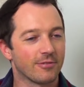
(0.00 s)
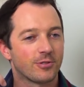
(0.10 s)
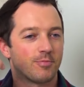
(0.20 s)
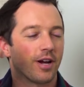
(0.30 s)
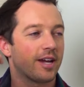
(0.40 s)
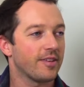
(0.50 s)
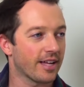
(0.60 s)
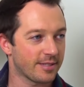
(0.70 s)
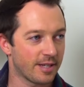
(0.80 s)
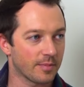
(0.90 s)
so breaking
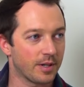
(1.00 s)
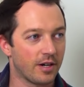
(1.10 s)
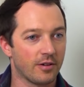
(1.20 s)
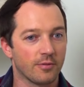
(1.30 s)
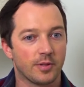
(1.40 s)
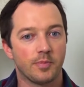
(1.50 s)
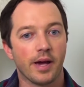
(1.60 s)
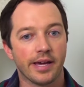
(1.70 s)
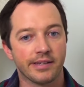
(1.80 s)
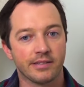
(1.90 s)
that stigma with
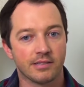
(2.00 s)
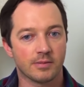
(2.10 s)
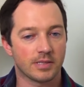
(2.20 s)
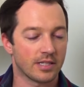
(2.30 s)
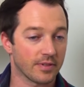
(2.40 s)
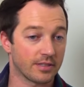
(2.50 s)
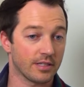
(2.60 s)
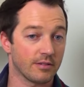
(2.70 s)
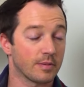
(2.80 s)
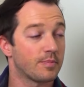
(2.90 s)
men,
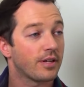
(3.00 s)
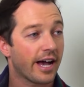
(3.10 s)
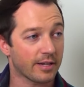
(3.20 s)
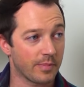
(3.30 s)
specifically with Black